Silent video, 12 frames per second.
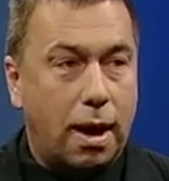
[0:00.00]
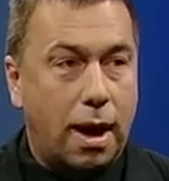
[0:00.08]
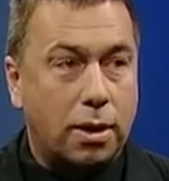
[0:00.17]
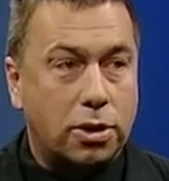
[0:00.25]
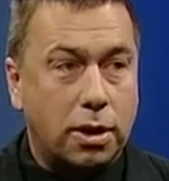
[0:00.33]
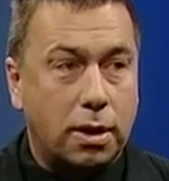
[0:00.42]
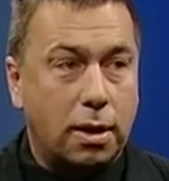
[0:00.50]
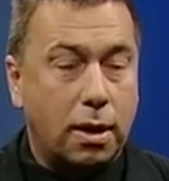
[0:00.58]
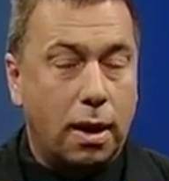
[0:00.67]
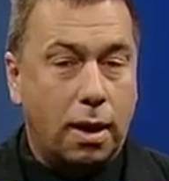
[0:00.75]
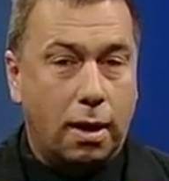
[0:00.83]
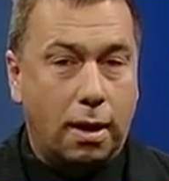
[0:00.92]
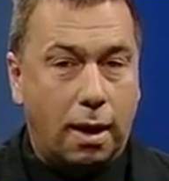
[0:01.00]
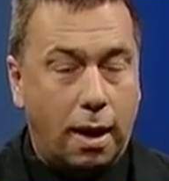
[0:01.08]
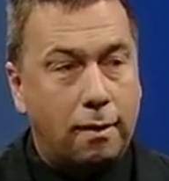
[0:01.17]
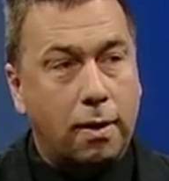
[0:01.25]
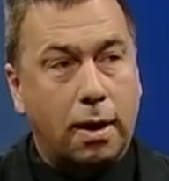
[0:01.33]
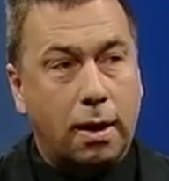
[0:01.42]
actually
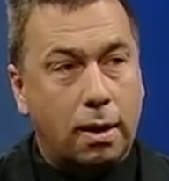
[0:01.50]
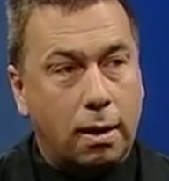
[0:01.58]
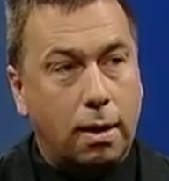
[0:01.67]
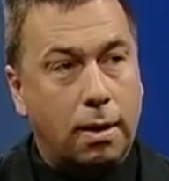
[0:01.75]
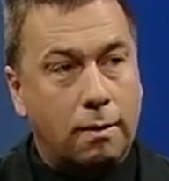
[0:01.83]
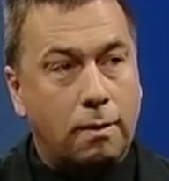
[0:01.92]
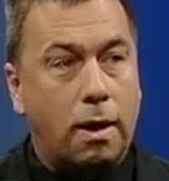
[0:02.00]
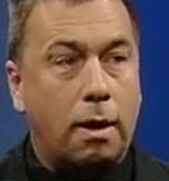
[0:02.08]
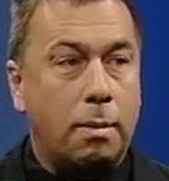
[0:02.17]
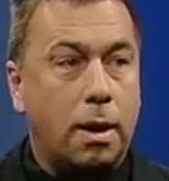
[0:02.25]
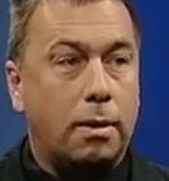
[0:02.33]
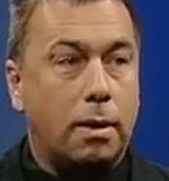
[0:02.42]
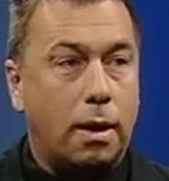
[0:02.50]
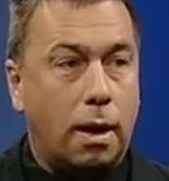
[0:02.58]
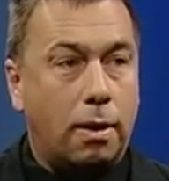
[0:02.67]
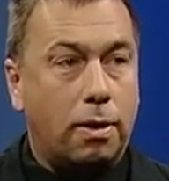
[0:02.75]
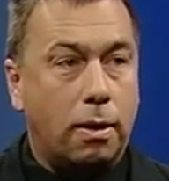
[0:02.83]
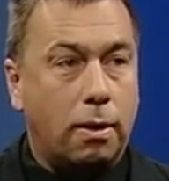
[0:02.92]
having an environmental
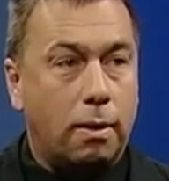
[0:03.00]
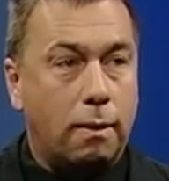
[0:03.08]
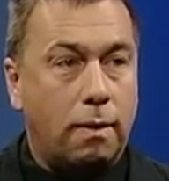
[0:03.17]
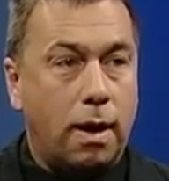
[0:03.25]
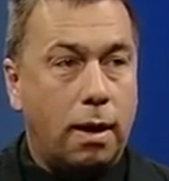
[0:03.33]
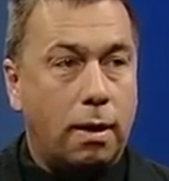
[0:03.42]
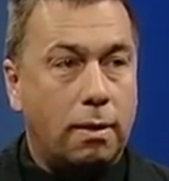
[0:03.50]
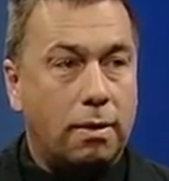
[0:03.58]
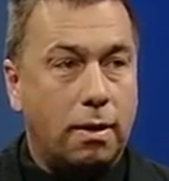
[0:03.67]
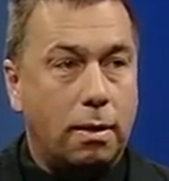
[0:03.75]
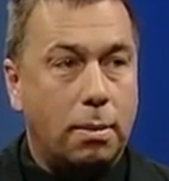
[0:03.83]
ethic or values in